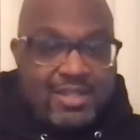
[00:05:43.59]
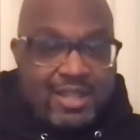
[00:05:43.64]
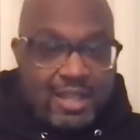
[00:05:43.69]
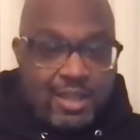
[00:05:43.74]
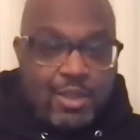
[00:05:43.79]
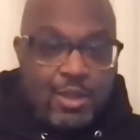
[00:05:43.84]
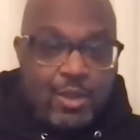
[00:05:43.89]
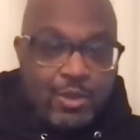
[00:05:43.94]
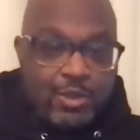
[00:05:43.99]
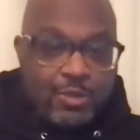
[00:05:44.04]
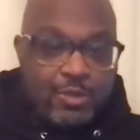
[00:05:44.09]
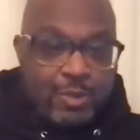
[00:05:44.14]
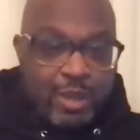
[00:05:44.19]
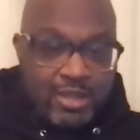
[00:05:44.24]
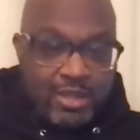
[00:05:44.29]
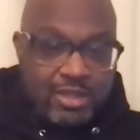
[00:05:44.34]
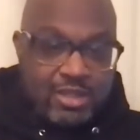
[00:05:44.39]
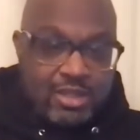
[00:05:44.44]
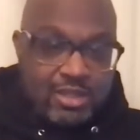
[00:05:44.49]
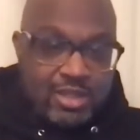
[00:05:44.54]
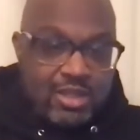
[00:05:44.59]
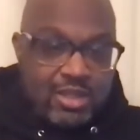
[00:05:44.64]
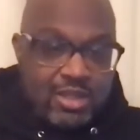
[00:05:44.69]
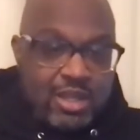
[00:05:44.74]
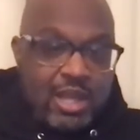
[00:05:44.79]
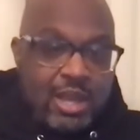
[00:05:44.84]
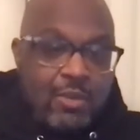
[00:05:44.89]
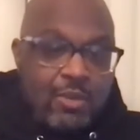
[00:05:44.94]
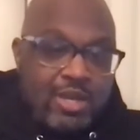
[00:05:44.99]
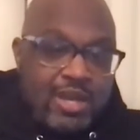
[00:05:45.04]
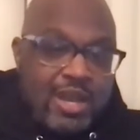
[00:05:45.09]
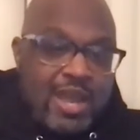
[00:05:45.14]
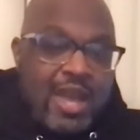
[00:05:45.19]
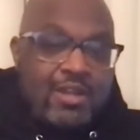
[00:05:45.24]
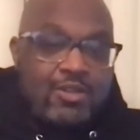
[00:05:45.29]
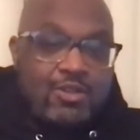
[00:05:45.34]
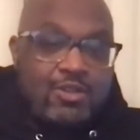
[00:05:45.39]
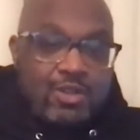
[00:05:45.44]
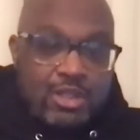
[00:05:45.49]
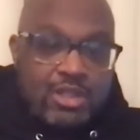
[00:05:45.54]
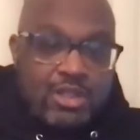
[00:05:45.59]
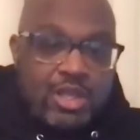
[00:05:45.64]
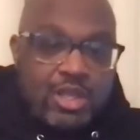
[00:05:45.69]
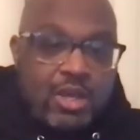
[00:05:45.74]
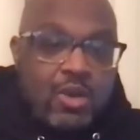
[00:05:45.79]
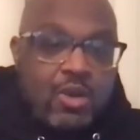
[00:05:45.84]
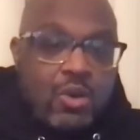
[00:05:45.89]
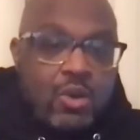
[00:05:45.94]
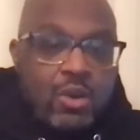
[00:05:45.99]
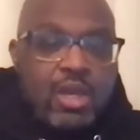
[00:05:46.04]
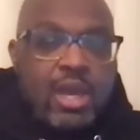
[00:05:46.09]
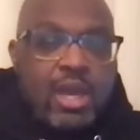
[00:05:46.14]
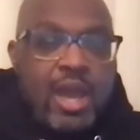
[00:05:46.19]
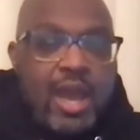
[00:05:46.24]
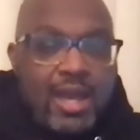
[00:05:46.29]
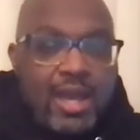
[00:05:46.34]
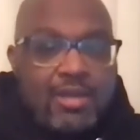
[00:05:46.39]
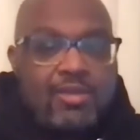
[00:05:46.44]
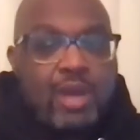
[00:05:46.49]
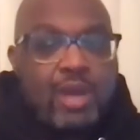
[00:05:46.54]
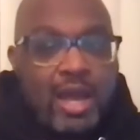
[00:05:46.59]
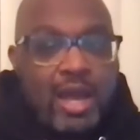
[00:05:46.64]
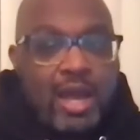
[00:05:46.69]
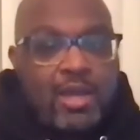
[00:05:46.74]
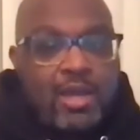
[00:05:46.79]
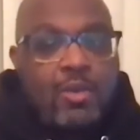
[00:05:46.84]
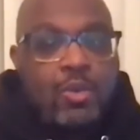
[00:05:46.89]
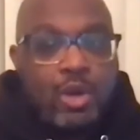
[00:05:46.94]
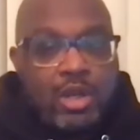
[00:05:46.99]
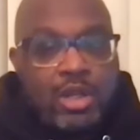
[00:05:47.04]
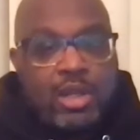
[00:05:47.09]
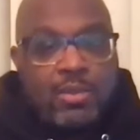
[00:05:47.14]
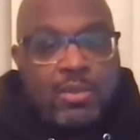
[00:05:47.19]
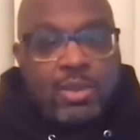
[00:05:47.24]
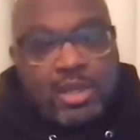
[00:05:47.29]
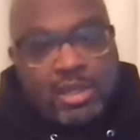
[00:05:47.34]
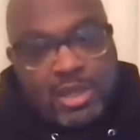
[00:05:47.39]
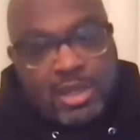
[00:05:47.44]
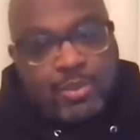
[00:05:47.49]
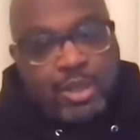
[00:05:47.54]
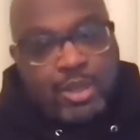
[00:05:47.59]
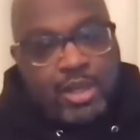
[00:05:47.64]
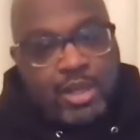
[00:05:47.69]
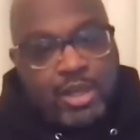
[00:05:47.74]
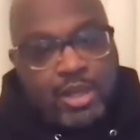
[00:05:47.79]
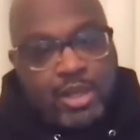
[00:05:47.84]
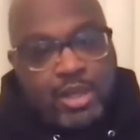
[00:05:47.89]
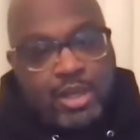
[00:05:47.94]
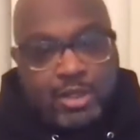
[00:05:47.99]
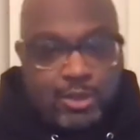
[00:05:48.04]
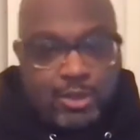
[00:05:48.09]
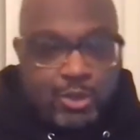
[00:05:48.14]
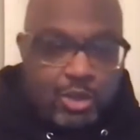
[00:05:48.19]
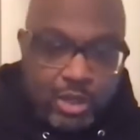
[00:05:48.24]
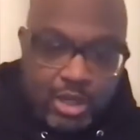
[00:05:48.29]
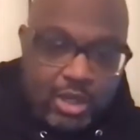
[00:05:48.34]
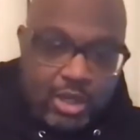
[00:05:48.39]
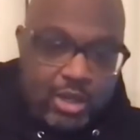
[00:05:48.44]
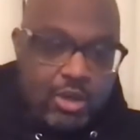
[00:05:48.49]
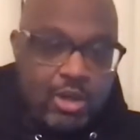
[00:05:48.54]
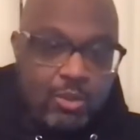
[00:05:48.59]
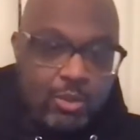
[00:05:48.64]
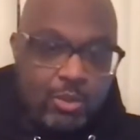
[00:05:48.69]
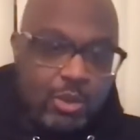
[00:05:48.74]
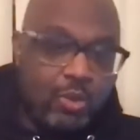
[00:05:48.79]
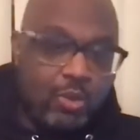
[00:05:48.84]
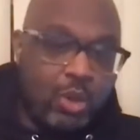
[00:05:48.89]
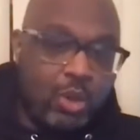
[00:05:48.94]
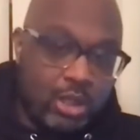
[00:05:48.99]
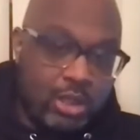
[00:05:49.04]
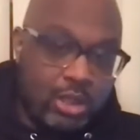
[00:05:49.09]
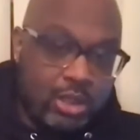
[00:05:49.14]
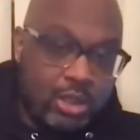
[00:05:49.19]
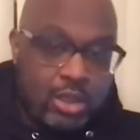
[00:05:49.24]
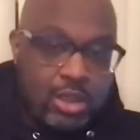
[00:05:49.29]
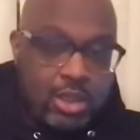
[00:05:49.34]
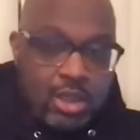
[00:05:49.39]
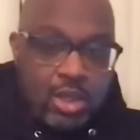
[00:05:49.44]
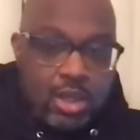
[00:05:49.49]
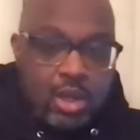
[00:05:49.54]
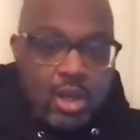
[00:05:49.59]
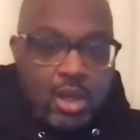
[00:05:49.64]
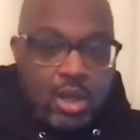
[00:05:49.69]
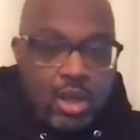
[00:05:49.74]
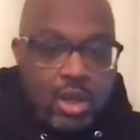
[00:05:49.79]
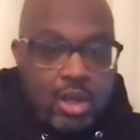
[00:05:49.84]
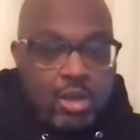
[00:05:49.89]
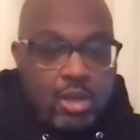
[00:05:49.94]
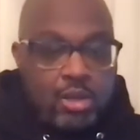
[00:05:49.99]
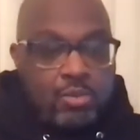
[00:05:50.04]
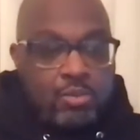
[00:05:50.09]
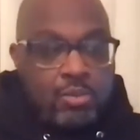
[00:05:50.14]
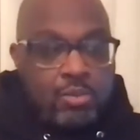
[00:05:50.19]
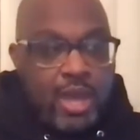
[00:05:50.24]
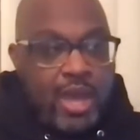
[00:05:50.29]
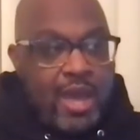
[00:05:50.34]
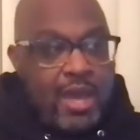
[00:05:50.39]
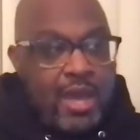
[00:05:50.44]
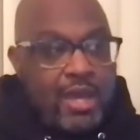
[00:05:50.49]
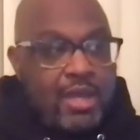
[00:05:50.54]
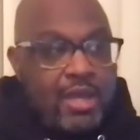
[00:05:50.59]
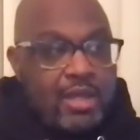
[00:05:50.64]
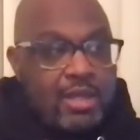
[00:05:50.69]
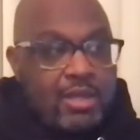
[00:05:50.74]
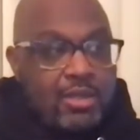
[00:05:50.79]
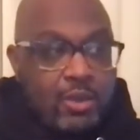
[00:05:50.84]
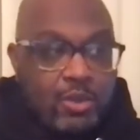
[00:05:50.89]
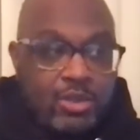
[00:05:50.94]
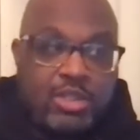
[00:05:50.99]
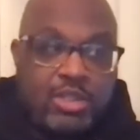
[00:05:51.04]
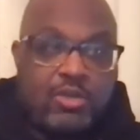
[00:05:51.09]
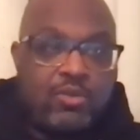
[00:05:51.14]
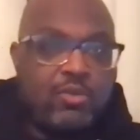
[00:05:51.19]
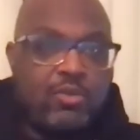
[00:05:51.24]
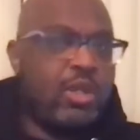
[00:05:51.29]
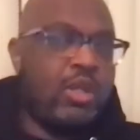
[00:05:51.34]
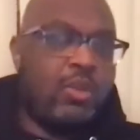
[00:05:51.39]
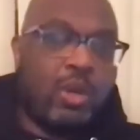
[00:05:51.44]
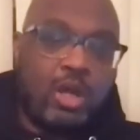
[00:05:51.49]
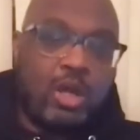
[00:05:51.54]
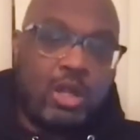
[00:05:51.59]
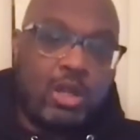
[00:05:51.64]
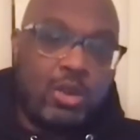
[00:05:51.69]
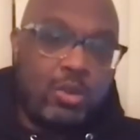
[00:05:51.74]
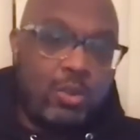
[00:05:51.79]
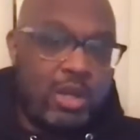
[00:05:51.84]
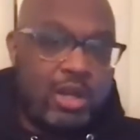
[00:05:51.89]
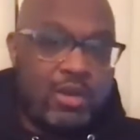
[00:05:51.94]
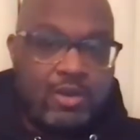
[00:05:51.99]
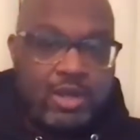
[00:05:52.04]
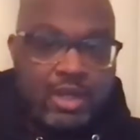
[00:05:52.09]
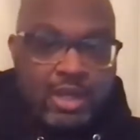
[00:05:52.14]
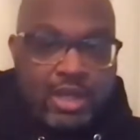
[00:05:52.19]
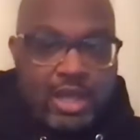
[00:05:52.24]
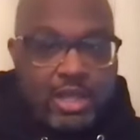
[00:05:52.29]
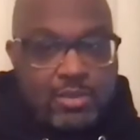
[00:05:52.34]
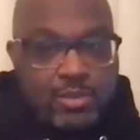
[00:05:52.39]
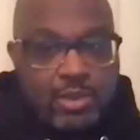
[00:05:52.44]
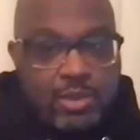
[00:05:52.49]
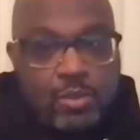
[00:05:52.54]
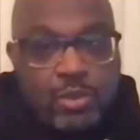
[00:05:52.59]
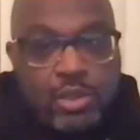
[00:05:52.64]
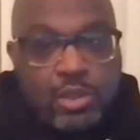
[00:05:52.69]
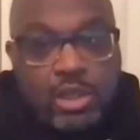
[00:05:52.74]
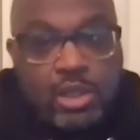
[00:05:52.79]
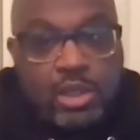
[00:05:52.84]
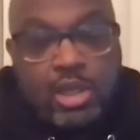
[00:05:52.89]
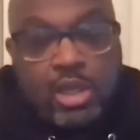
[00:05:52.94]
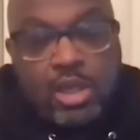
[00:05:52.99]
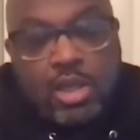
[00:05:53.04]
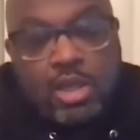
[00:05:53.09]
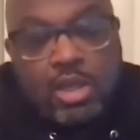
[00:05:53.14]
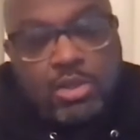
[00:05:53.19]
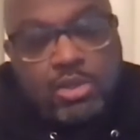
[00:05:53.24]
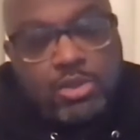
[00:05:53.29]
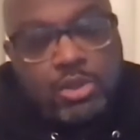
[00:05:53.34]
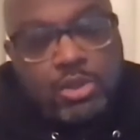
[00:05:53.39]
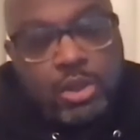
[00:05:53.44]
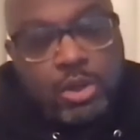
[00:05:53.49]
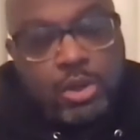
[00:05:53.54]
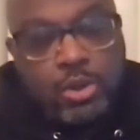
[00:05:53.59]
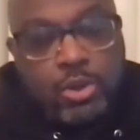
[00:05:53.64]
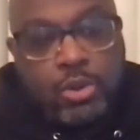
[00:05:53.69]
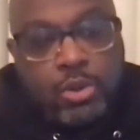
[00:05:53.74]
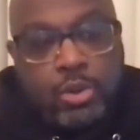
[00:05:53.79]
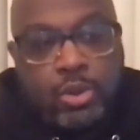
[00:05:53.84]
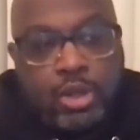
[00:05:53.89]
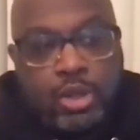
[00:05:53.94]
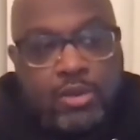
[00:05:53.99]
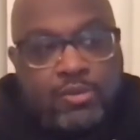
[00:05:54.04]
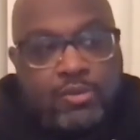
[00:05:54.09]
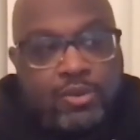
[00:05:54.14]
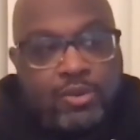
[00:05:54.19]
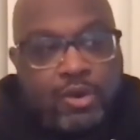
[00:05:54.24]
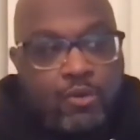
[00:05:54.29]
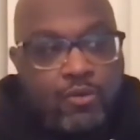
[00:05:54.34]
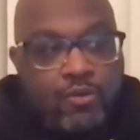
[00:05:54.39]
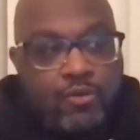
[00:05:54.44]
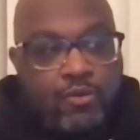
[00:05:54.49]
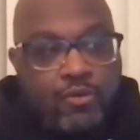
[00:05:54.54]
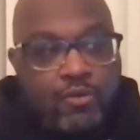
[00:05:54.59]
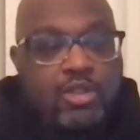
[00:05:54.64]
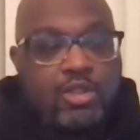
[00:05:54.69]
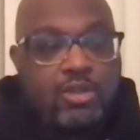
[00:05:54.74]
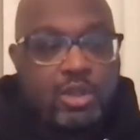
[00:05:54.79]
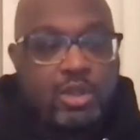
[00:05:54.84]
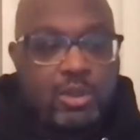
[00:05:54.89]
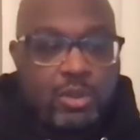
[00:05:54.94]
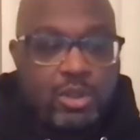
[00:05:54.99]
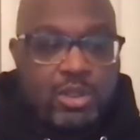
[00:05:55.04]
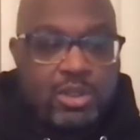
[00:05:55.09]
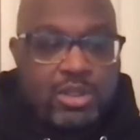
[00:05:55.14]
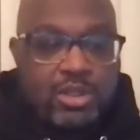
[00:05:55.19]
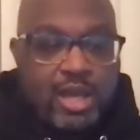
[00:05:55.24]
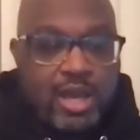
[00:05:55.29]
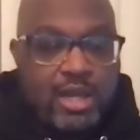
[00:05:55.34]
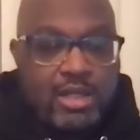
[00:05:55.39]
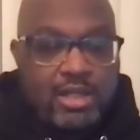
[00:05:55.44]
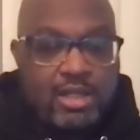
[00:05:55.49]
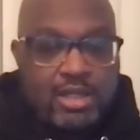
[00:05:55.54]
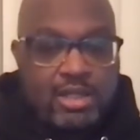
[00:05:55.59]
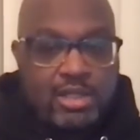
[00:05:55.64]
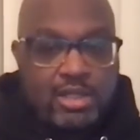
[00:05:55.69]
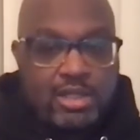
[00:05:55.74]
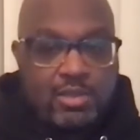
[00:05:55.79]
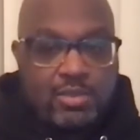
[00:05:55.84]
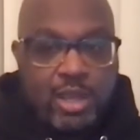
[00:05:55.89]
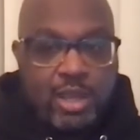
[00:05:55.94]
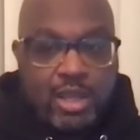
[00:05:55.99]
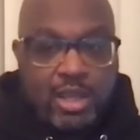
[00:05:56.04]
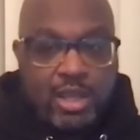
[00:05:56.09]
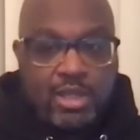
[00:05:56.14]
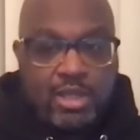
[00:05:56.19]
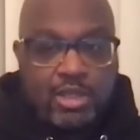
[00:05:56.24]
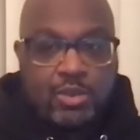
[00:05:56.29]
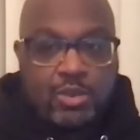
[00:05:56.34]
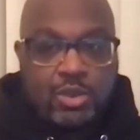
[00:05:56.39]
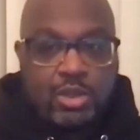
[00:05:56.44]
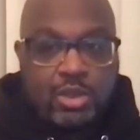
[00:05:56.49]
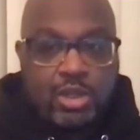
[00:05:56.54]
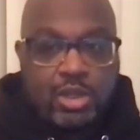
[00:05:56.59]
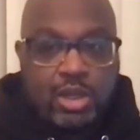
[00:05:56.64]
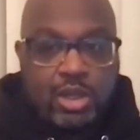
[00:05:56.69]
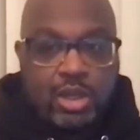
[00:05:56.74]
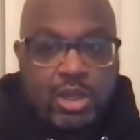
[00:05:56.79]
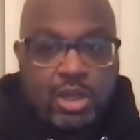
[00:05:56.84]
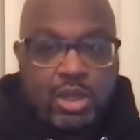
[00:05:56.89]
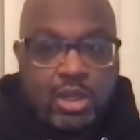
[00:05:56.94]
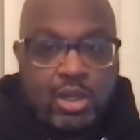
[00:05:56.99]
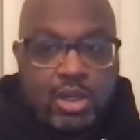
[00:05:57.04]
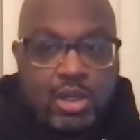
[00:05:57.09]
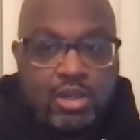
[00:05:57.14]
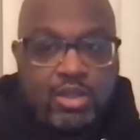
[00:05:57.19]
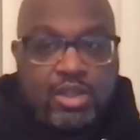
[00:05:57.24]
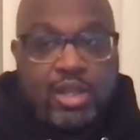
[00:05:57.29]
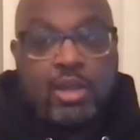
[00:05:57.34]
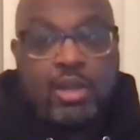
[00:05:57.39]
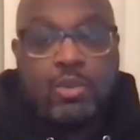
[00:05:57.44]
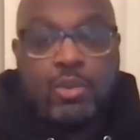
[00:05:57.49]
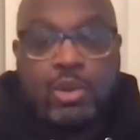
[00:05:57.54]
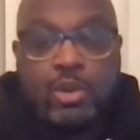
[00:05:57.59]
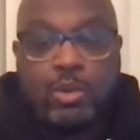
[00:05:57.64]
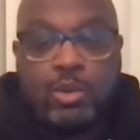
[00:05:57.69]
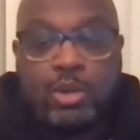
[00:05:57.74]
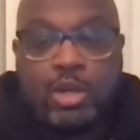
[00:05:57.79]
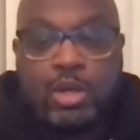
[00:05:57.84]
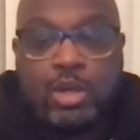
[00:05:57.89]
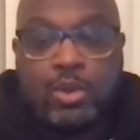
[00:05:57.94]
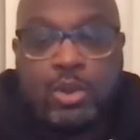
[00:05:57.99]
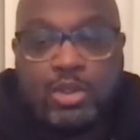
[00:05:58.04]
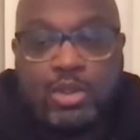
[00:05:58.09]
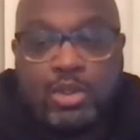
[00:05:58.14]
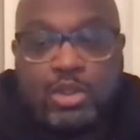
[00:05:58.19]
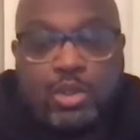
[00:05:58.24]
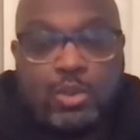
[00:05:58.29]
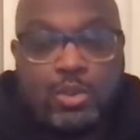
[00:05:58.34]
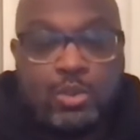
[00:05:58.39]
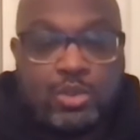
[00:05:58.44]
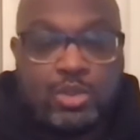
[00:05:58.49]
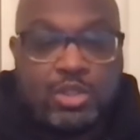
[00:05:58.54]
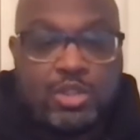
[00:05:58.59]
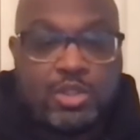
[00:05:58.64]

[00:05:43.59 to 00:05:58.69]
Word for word: in those spaces, and then they would naturally say, "Oh, okay, I can I can work here because I played in a tournament here and we won, um, as or did really well or whatever the case may be." So uh, eventually, we decided to just make it into a, a, a thing where we're going to use the